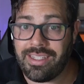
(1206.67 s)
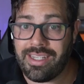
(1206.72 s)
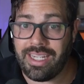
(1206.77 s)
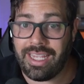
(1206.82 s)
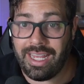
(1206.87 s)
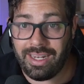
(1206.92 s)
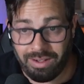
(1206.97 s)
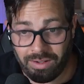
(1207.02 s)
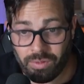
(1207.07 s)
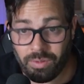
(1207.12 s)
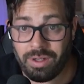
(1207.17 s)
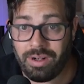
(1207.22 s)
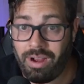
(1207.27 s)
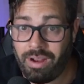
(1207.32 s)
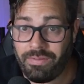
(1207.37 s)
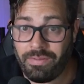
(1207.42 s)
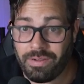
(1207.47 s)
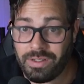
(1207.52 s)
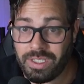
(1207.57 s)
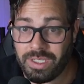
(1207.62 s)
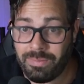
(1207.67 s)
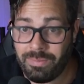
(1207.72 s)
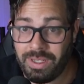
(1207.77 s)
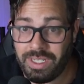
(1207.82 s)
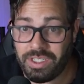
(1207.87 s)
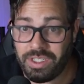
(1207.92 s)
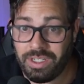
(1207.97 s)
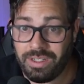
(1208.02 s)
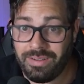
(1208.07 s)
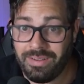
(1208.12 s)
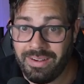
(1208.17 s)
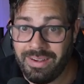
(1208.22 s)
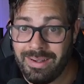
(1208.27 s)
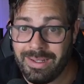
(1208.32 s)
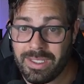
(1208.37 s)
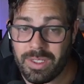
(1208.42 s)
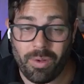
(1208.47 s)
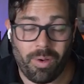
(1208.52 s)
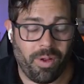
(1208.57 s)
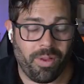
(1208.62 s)
to get into an offer submission.
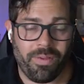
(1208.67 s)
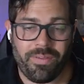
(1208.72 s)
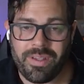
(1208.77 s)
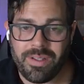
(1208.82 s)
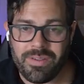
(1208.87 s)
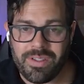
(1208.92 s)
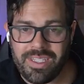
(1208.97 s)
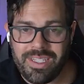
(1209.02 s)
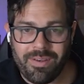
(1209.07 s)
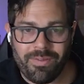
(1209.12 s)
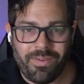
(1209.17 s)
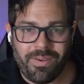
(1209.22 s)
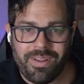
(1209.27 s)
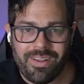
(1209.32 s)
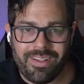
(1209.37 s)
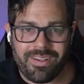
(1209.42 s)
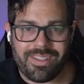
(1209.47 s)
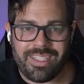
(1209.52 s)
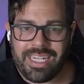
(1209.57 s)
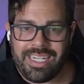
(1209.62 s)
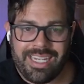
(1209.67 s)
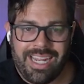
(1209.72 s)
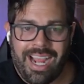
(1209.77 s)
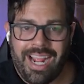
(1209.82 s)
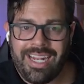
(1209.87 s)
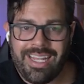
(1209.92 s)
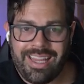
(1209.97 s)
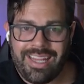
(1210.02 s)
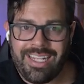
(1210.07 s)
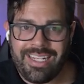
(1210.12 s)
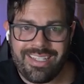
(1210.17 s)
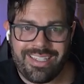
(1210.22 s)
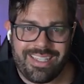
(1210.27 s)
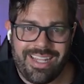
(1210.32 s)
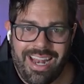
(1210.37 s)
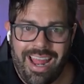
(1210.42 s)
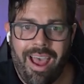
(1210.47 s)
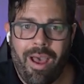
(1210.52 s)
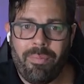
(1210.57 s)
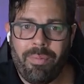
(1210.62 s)
So all of those there's like 9 things
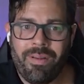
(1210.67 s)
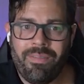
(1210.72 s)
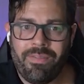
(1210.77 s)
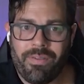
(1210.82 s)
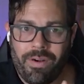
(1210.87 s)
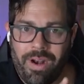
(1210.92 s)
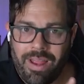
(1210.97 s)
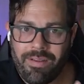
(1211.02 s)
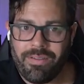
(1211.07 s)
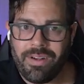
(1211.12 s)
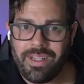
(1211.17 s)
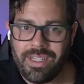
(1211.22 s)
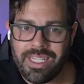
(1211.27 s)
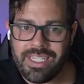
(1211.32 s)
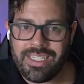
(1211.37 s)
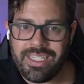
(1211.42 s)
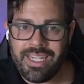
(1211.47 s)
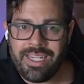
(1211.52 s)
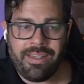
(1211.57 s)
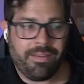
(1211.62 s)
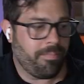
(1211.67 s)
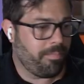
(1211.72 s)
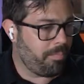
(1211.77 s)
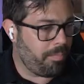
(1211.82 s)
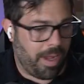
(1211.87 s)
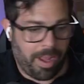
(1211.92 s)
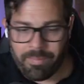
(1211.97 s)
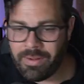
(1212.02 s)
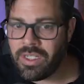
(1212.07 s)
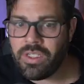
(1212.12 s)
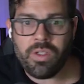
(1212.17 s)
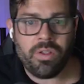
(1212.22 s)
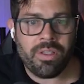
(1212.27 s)
that happen for every listing. I'm going to do